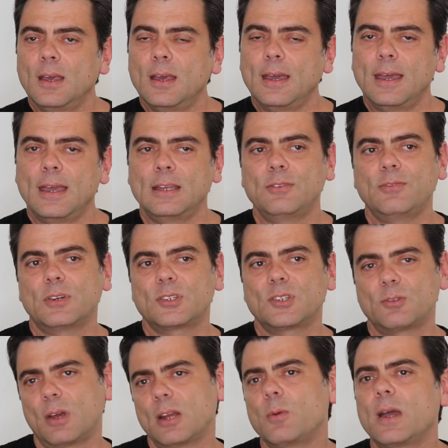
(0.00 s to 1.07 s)
And if I
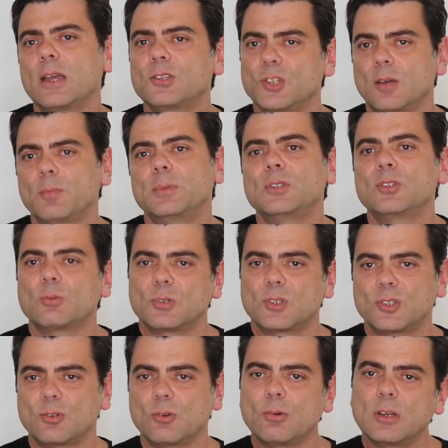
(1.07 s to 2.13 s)
straight away jump into a
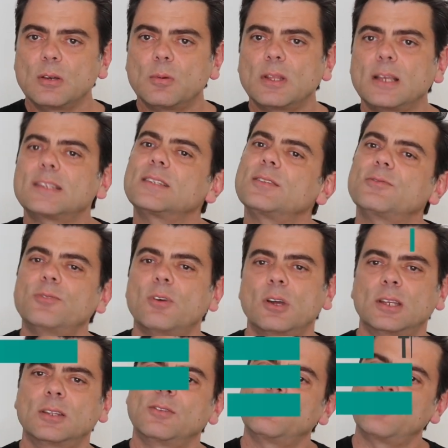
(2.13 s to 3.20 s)
story, well, that's
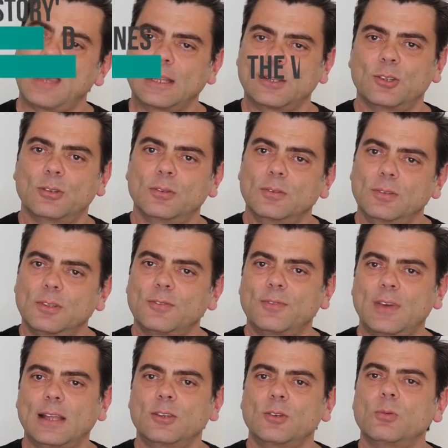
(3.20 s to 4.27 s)
defining the
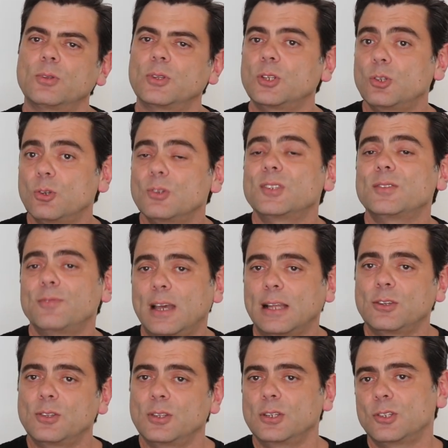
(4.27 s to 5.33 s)
value or the user value that